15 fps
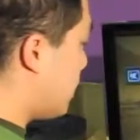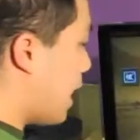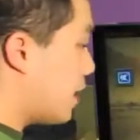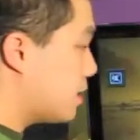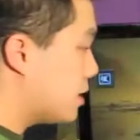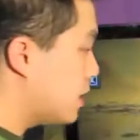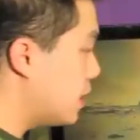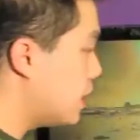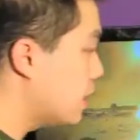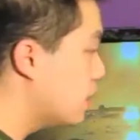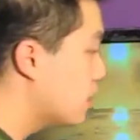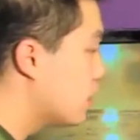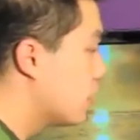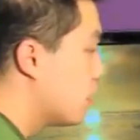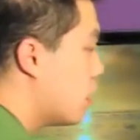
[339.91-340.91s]
lastly,
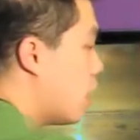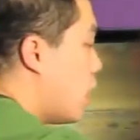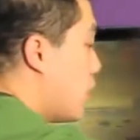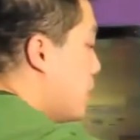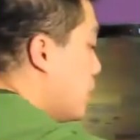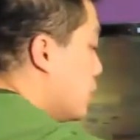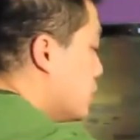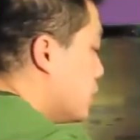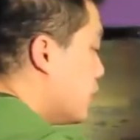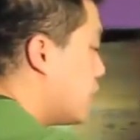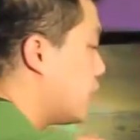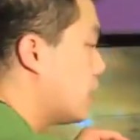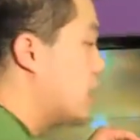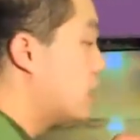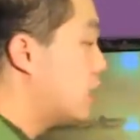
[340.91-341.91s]
I'll be using
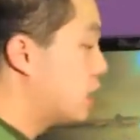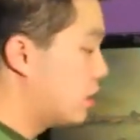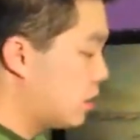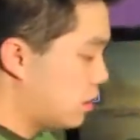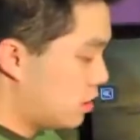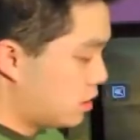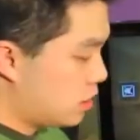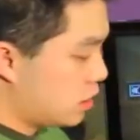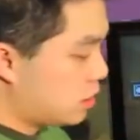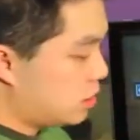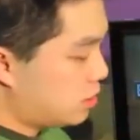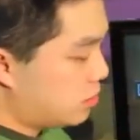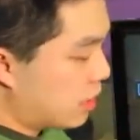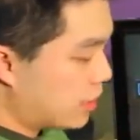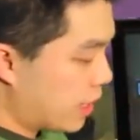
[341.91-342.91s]
the
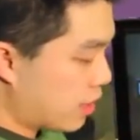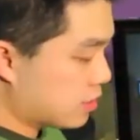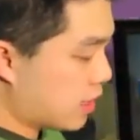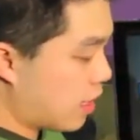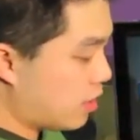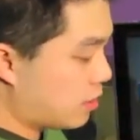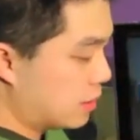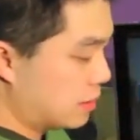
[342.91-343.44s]
pigtail style.